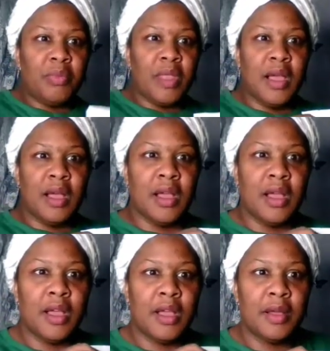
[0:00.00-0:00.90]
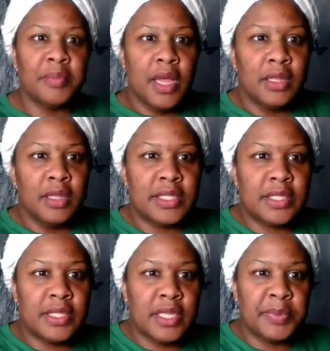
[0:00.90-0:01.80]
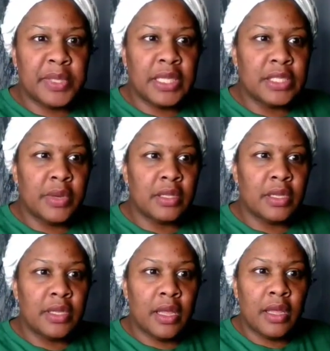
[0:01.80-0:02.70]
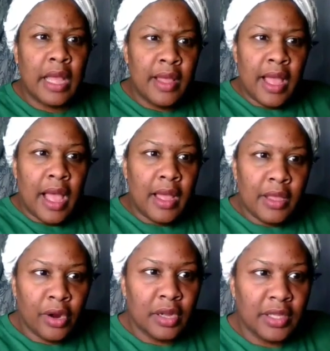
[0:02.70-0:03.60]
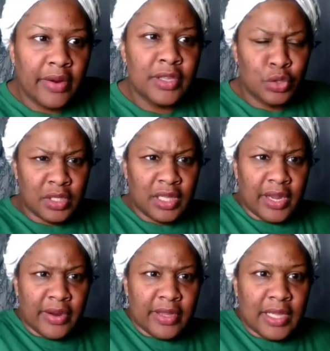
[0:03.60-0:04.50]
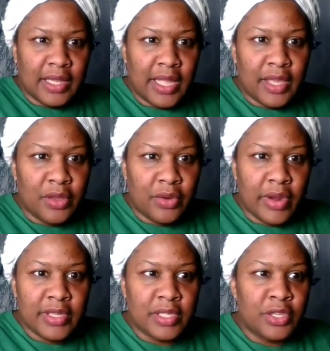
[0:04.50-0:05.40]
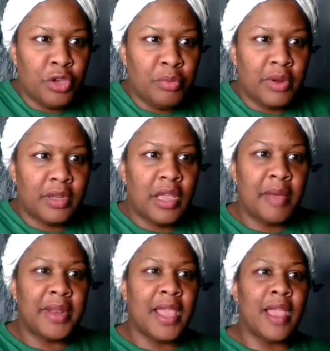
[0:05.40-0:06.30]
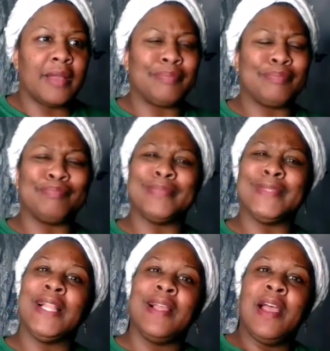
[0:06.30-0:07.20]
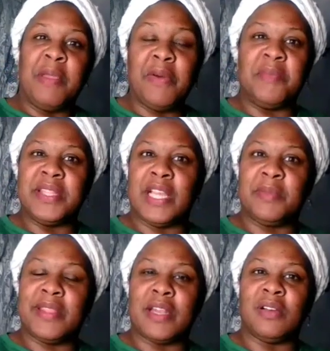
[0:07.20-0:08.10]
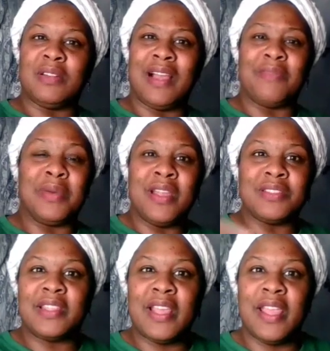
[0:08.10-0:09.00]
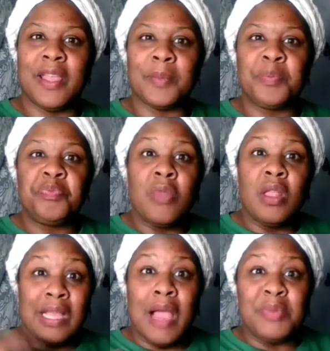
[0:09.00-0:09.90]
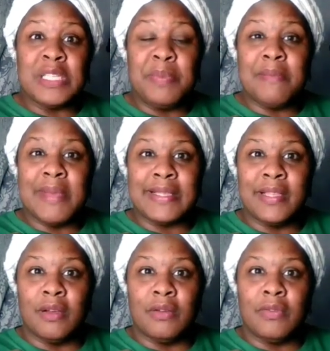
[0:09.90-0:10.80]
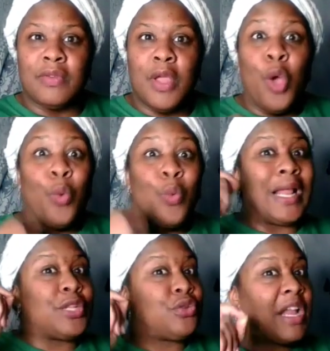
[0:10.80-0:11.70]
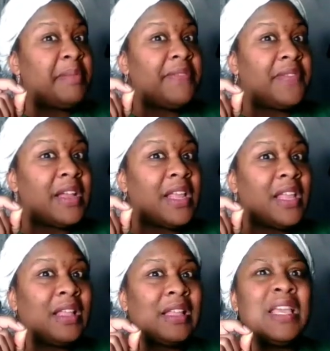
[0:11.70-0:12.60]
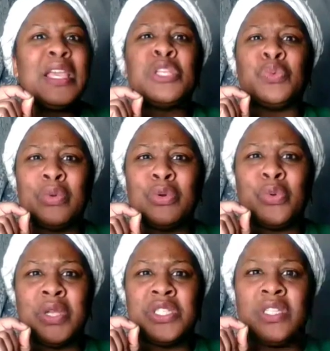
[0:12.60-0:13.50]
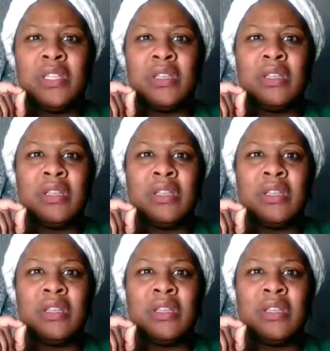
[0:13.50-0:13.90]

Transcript: Let's see. Spent the last 2 in the. You're hilarious. Who's hilarious? I like you. Great sense of humor and comedy act. People have been telling me that whole life, but here's the thing. Like, I'm just being myself. When I try to be funny, it's real cringy.